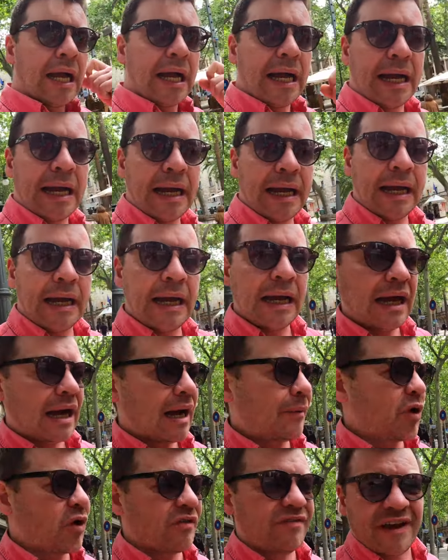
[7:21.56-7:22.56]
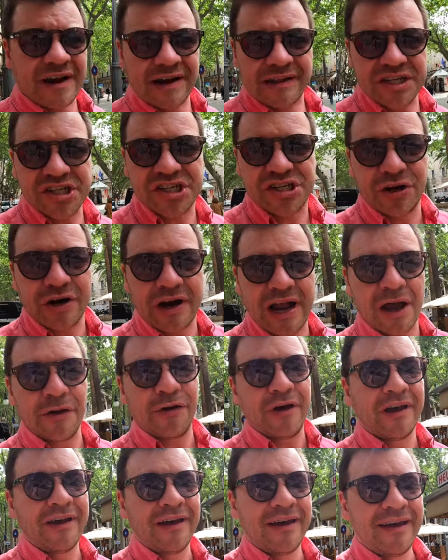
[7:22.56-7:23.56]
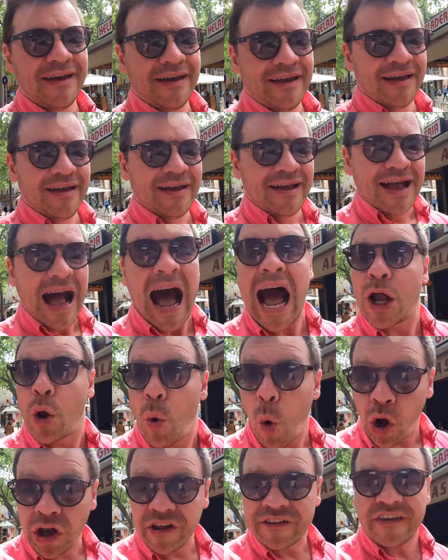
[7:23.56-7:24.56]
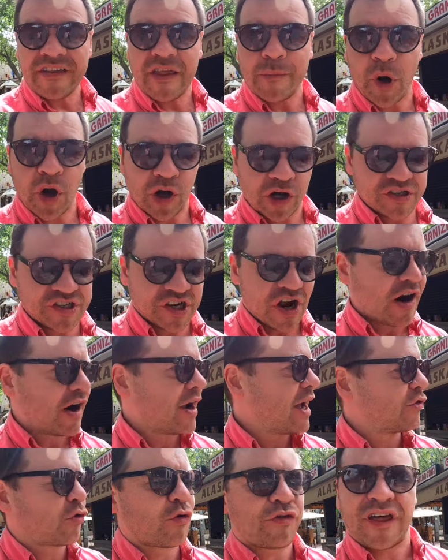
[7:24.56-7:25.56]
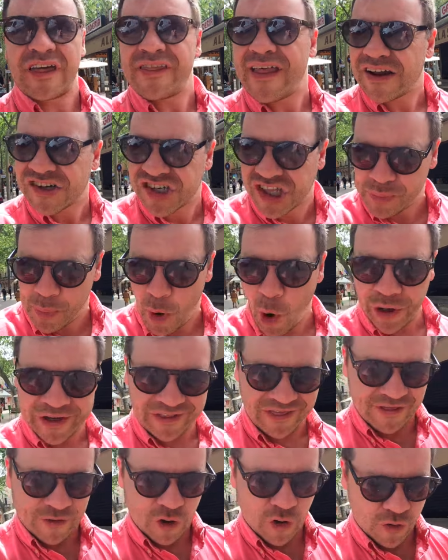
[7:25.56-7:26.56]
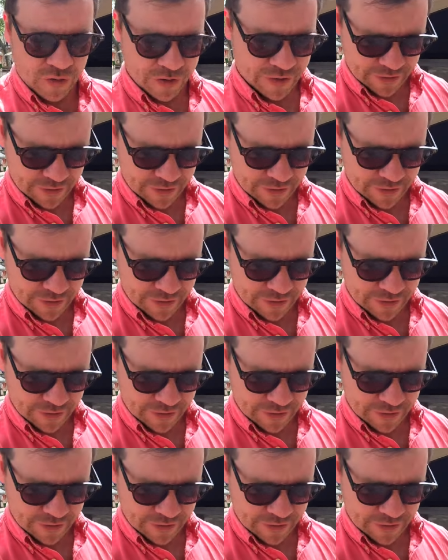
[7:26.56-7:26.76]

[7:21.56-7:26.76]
Uh, I'm not entirely sure how high quality the burgers are. I don't think that's the point though.